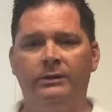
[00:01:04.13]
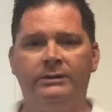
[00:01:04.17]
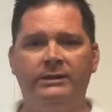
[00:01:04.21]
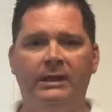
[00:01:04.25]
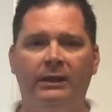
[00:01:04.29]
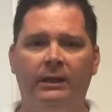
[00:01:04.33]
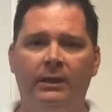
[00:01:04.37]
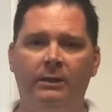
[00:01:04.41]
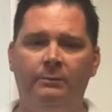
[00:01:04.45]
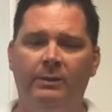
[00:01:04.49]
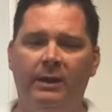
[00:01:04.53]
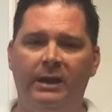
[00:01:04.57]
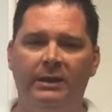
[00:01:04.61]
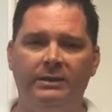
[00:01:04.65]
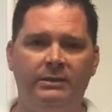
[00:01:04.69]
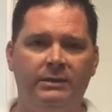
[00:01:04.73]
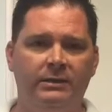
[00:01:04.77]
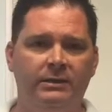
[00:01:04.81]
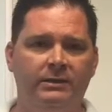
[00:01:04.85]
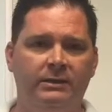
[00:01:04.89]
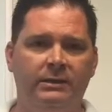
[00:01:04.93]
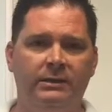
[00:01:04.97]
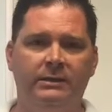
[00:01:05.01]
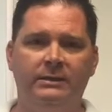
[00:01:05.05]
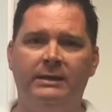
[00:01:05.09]
a daily
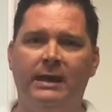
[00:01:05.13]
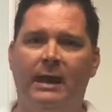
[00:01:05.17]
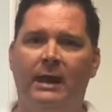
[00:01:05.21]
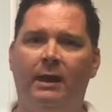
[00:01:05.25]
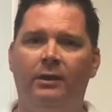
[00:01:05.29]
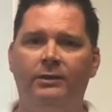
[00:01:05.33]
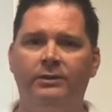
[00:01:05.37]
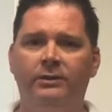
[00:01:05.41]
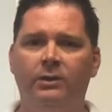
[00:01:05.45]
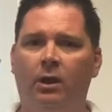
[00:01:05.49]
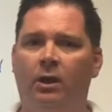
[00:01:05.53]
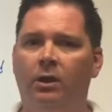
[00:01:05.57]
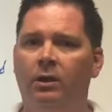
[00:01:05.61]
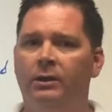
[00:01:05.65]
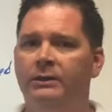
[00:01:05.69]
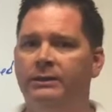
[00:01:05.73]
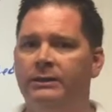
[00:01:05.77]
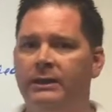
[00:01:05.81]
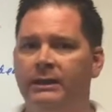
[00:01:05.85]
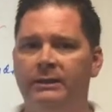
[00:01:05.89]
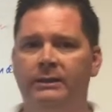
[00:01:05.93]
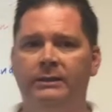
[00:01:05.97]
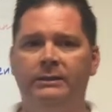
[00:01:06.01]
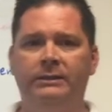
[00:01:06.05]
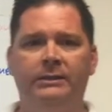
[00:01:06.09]
basis in Dallas, Collin,
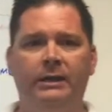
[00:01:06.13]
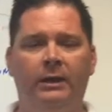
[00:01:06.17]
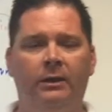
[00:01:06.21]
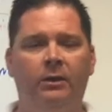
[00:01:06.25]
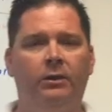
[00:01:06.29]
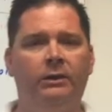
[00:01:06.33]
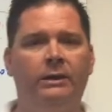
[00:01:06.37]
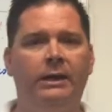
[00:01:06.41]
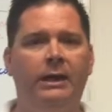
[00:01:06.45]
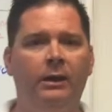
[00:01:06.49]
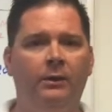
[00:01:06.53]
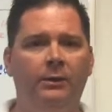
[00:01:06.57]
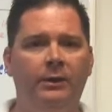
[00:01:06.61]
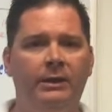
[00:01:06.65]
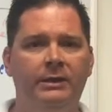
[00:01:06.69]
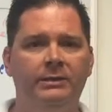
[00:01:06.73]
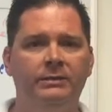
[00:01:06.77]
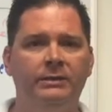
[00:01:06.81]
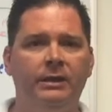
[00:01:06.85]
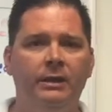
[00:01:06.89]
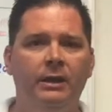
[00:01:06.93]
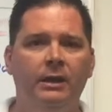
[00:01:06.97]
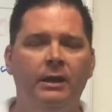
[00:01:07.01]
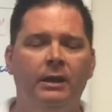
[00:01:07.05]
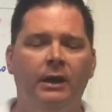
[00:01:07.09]
Denton, Tarrant counties,
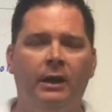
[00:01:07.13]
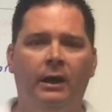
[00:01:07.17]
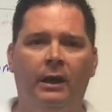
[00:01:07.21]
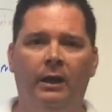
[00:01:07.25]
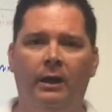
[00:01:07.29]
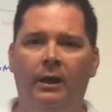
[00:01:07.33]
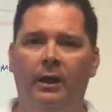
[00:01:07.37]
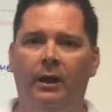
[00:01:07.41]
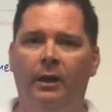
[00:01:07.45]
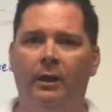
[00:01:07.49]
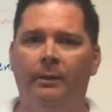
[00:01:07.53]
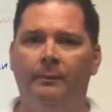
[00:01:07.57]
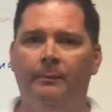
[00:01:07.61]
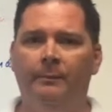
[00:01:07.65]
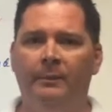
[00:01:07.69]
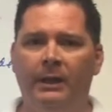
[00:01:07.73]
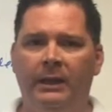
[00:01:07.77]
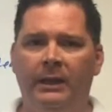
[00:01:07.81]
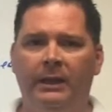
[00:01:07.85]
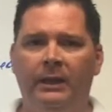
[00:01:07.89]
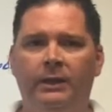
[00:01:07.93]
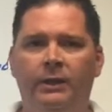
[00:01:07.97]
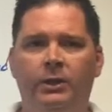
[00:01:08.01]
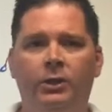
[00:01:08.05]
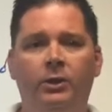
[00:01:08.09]

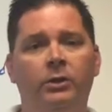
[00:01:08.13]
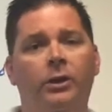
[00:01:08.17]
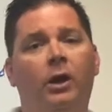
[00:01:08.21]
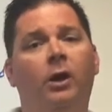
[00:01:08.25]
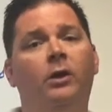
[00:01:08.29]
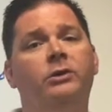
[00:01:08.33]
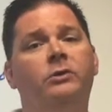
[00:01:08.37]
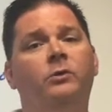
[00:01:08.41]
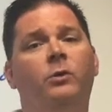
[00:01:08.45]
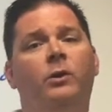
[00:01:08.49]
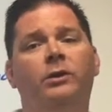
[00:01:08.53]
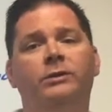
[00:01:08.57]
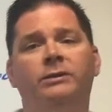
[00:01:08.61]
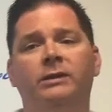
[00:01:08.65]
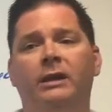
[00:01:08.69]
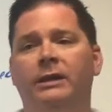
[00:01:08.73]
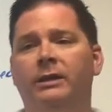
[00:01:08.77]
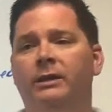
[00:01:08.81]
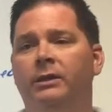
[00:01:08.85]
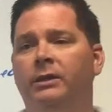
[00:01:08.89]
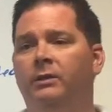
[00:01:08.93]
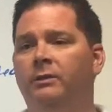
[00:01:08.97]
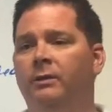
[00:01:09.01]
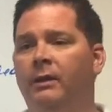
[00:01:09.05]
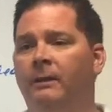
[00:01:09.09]
and you know as well as I
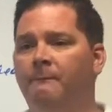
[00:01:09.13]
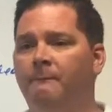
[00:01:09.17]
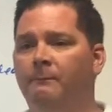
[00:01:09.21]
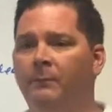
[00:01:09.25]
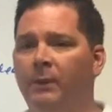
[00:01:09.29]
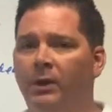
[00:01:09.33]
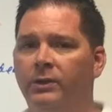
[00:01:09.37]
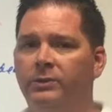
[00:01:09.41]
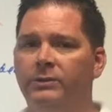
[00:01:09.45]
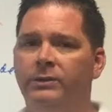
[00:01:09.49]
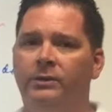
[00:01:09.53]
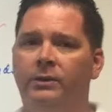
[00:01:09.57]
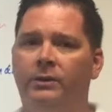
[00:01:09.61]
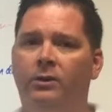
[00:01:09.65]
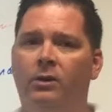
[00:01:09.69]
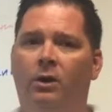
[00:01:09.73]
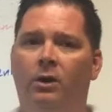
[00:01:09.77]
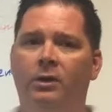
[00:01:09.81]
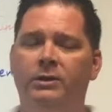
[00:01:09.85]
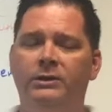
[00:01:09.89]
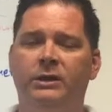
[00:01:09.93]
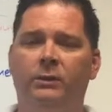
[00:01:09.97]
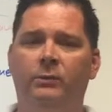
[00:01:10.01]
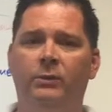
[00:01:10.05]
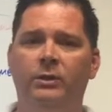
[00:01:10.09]
do that most of the
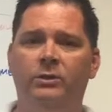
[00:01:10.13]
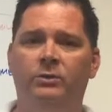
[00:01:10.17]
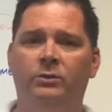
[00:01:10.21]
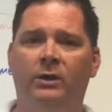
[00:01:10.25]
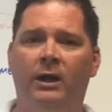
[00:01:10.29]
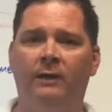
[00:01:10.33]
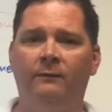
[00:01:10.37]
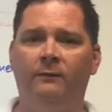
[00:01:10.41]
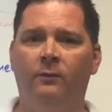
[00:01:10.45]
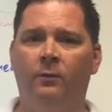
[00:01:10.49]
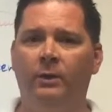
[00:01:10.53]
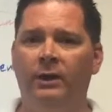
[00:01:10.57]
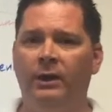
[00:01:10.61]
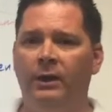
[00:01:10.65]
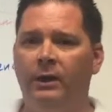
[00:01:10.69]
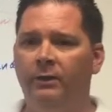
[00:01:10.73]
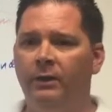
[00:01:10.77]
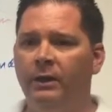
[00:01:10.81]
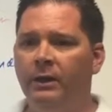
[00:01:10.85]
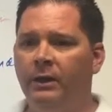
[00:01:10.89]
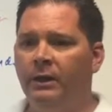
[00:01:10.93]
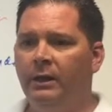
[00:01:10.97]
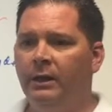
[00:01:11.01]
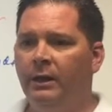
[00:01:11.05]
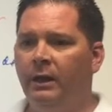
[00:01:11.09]
cars that we drive
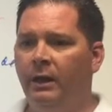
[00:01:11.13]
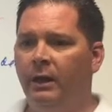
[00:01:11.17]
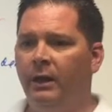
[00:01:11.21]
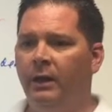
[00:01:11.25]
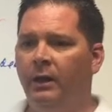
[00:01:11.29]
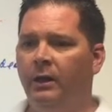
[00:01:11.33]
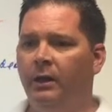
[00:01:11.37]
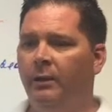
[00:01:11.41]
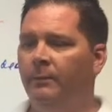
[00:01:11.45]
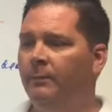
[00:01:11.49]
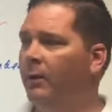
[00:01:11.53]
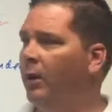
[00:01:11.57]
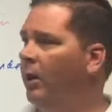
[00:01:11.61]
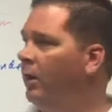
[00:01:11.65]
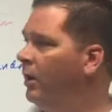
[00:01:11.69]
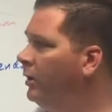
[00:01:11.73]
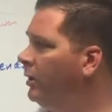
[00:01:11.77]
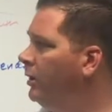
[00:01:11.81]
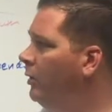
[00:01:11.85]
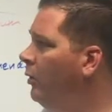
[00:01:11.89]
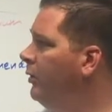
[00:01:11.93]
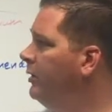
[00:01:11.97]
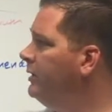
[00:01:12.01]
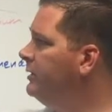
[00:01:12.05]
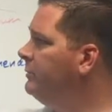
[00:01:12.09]
around are
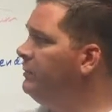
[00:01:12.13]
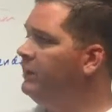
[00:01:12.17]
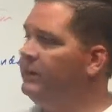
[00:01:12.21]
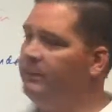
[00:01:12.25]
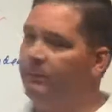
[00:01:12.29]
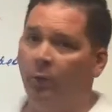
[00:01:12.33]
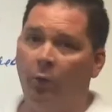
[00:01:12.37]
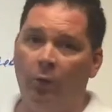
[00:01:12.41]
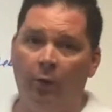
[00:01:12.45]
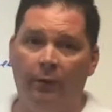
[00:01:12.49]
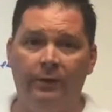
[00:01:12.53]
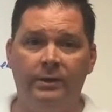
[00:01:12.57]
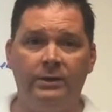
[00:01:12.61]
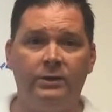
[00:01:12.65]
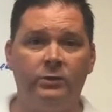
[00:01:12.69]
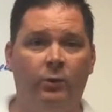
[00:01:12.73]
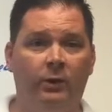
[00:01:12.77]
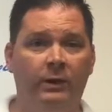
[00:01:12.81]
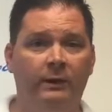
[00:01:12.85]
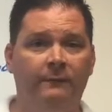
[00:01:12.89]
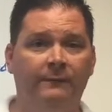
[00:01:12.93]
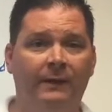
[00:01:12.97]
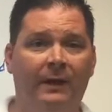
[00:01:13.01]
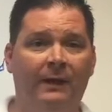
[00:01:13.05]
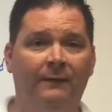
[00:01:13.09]
going to be more than
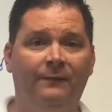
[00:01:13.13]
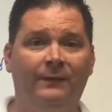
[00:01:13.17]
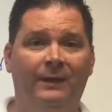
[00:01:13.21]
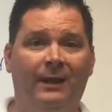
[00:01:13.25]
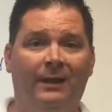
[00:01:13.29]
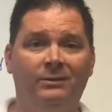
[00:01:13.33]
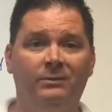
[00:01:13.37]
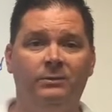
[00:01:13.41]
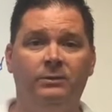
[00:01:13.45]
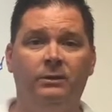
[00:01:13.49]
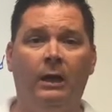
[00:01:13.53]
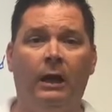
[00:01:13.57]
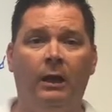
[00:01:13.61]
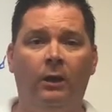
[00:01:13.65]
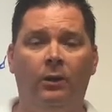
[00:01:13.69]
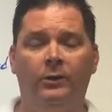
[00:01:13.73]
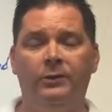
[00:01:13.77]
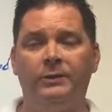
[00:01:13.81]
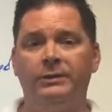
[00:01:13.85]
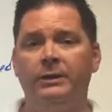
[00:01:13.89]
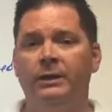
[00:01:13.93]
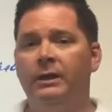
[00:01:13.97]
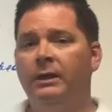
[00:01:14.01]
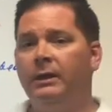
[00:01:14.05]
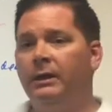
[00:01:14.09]

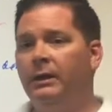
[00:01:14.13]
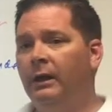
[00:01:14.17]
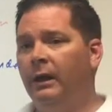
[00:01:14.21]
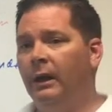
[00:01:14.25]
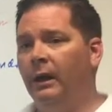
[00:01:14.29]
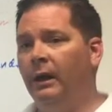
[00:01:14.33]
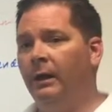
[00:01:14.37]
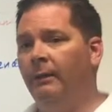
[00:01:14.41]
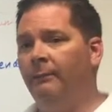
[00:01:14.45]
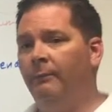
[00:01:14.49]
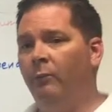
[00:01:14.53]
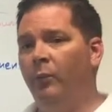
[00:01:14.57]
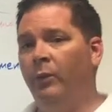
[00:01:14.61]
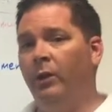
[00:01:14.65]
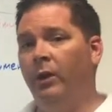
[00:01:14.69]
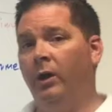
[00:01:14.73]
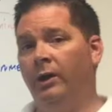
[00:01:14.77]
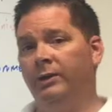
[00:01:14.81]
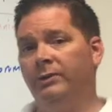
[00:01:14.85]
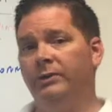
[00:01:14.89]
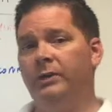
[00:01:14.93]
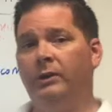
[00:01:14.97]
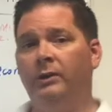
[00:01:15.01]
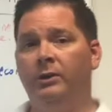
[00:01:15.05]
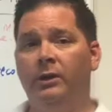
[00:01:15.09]
$25,000. We
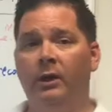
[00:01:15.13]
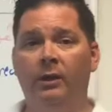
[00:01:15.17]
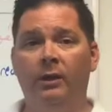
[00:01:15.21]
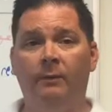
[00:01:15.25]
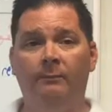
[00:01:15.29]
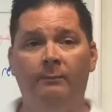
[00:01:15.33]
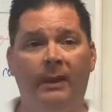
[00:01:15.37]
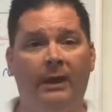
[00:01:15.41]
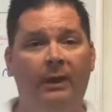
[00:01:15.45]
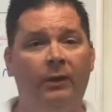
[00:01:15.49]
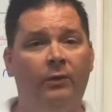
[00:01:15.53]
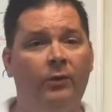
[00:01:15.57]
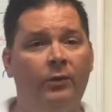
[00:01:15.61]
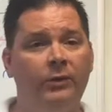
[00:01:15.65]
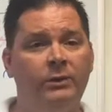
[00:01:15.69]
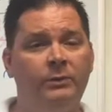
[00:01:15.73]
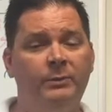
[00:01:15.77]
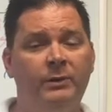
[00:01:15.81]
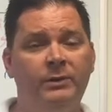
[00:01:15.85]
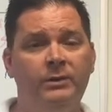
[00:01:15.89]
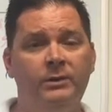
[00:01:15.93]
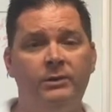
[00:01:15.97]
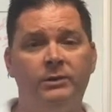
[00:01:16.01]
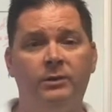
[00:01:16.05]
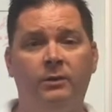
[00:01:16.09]
also know that medical
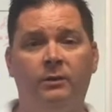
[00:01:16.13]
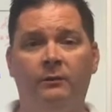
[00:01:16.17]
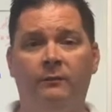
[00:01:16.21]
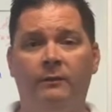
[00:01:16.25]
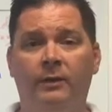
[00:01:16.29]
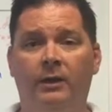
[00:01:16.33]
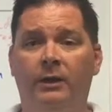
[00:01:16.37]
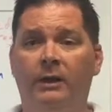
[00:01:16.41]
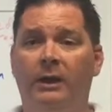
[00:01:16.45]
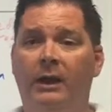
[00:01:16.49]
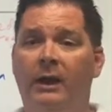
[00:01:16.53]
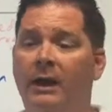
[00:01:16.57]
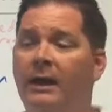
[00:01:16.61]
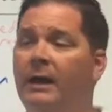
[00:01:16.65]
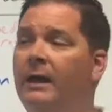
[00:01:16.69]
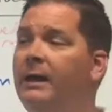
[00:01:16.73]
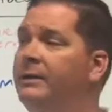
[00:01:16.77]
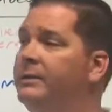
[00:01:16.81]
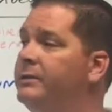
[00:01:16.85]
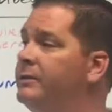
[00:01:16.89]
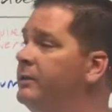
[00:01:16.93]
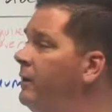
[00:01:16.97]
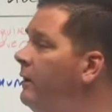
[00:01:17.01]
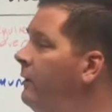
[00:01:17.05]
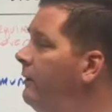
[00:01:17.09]
expenses are very high,
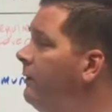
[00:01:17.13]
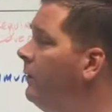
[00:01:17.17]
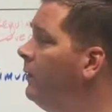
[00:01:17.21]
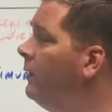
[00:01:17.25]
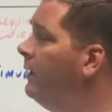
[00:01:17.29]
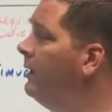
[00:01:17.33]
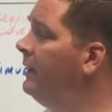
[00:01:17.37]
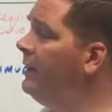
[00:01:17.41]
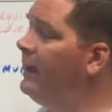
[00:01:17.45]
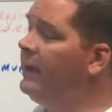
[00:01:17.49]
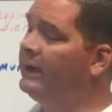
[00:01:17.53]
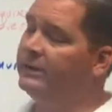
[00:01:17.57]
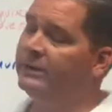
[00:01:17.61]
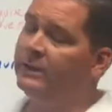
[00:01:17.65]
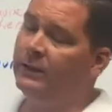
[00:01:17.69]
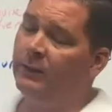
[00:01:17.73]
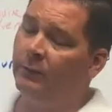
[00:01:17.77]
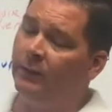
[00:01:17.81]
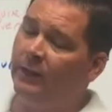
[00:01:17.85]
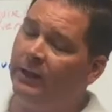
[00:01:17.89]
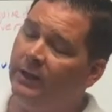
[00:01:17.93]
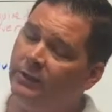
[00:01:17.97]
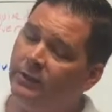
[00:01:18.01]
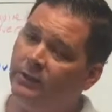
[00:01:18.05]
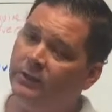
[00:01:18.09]
so if we're in an accident
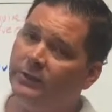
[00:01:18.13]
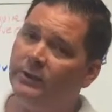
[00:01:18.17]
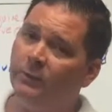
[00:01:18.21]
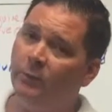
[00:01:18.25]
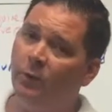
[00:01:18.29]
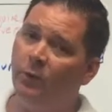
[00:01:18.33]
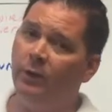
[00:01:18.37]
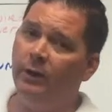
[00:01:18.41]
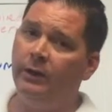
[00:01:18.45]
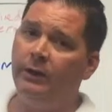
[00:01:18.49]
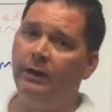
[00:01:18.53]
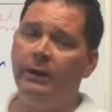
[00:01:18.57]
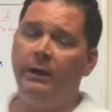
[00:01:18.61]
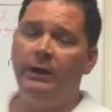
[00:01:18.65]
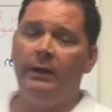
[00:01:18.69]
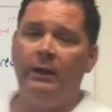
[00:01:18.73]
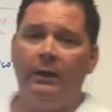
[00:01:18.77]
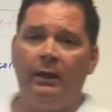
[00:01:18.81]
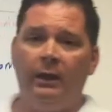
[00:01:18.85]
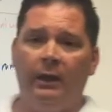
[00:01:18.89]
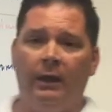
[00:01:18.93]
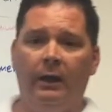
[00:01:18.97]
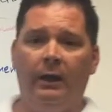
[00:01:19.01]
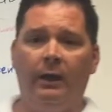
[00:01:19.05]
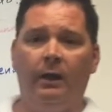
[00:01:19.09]
and we injure someone
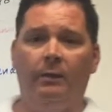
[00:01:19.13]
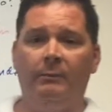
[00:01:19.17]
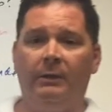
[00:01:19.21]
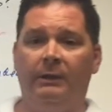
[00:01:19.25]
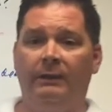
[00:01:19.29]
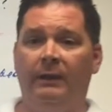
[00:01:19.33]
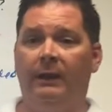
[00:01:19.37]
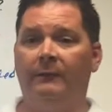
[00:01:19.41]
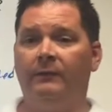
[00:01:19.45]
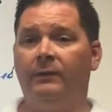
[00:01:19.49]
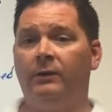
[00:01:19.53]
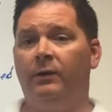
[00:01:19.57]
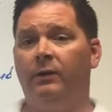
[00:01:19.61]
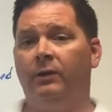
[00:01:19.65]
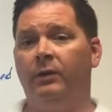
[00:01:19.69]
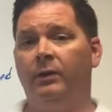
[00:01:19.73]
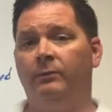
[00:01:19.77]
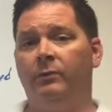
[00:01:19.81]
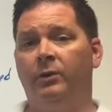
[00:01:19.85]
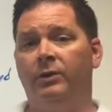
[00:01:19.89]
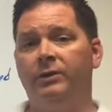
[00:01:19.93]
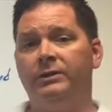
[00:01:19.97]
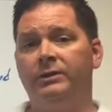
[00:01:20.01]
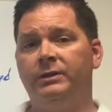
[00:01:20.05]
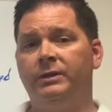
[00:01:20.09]
and they have to go to the
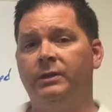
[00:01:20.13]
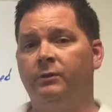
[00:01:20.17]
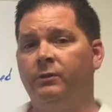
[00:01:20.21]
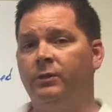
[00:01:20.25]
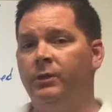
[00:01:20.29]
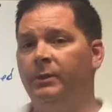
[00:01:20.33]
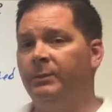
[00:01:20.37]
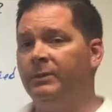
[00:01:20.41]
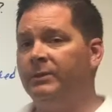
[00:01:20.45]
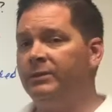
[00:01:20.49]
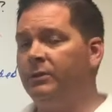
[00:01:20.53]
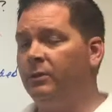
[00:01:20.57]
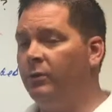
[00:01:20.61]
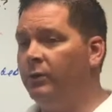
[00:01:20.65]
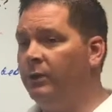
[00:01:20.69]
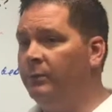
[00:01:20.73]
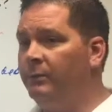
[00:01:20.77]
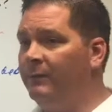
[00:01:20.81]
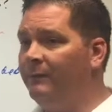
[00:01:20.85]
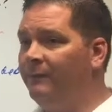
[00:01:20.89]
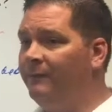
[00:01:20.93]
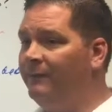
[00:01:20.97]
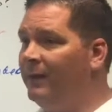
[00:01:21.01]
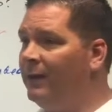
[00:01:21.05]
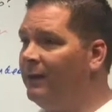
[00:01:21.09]
emergency room, it's going to
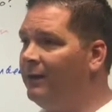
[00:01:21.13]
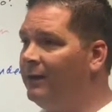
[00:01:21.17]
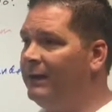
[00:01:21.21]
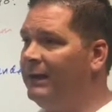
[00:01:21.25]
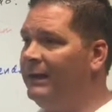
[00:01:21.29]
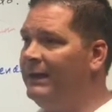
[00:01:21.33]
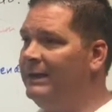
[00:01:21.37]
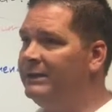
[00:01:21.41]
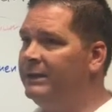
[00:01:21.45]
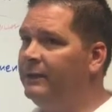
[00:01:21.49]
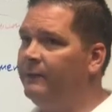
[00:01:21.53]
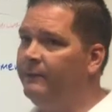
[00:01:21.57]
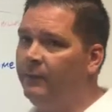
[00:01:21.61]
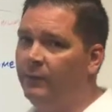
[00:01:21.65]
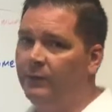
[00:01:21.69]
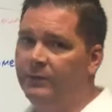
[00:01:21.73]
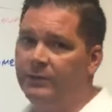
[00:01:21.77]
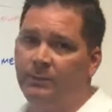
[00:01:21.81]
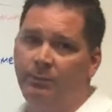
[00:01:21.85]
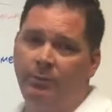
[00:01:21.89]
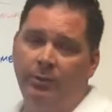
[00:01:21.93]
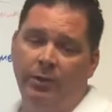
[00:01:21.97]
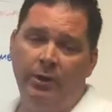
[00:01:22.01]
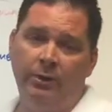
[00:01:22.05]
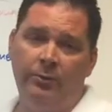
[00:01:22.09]
be very easy for us
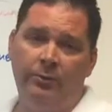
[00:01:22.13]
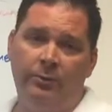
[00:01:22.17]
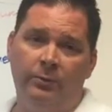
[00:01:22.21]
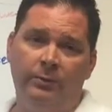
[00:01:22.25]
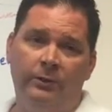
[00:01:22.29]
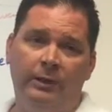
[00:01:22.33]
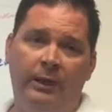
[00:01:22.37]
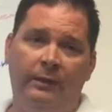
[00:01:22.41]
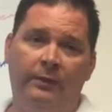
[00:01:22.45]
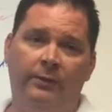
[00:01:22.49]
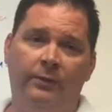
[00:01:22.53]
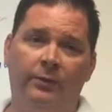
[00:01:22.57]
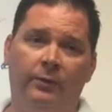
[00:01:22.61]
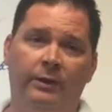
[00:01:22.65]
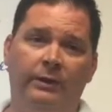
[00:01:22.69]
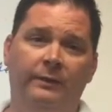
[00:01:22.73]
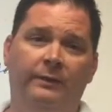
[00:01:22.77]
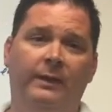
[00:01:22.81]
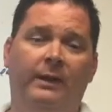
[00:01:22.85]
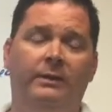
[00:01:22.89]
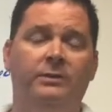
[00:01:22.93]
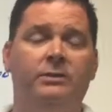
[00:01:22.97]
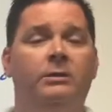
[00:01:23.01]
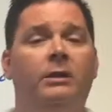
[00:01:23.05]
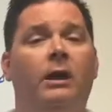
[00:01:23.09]
to blow through that
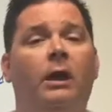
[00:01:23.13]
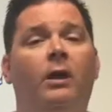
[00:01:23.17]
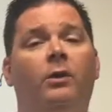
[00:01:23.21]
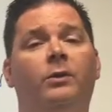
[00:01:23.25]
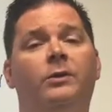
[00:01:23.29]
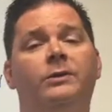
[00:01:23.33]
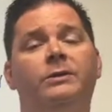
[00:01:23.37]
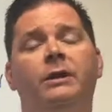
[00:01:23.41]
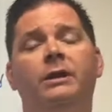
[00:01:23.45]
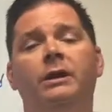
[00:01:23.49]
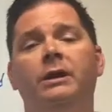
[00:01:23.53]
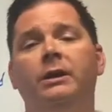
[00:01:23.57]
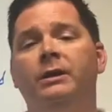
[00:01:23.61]
$30,000.